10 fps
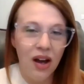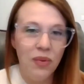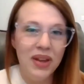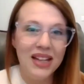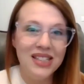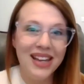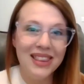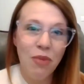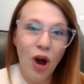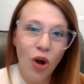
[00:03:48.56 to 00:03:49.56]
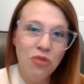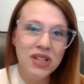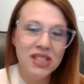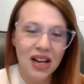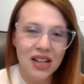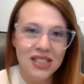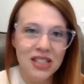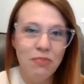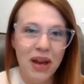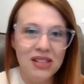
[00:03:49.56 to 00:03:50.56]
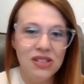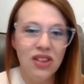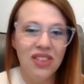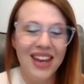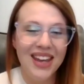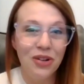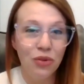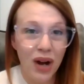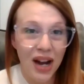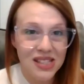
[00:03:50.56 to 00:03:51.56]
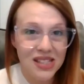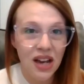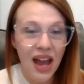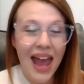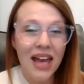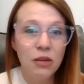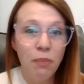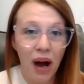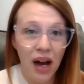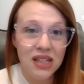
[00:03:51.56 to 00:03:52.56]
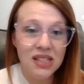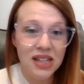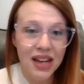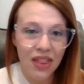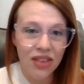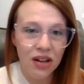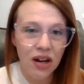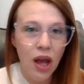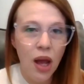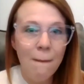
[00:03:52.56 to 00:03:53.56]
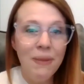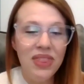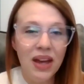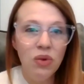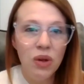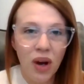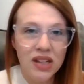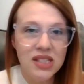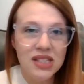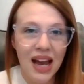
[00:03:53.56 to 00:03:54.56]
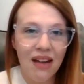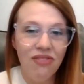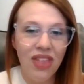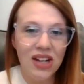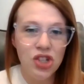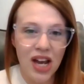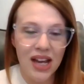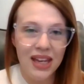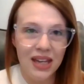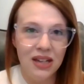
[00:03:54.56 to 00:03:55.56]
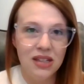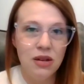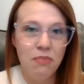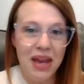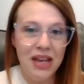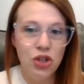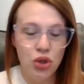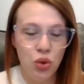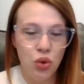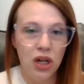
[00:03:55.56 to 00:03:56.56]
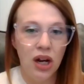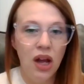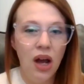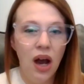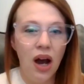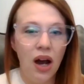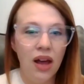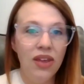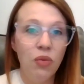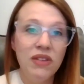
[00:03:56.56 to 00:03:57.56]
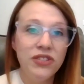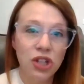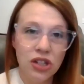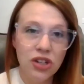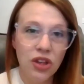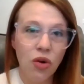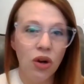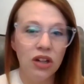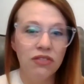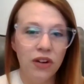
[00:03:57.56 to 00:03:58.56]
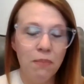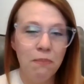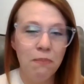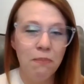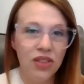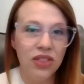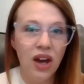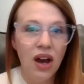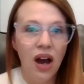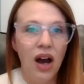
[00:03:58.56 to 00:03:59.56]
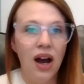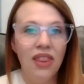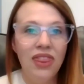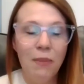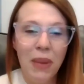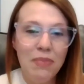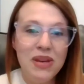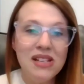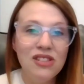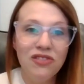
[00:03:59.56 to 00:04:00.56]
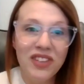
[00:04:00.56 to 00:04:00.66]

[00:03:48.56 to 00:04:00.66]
We like to get them home and tucked into bed so that they can rest and bond together. But then we want to have that check in to make sure that we've turned the corner from birth, that baby is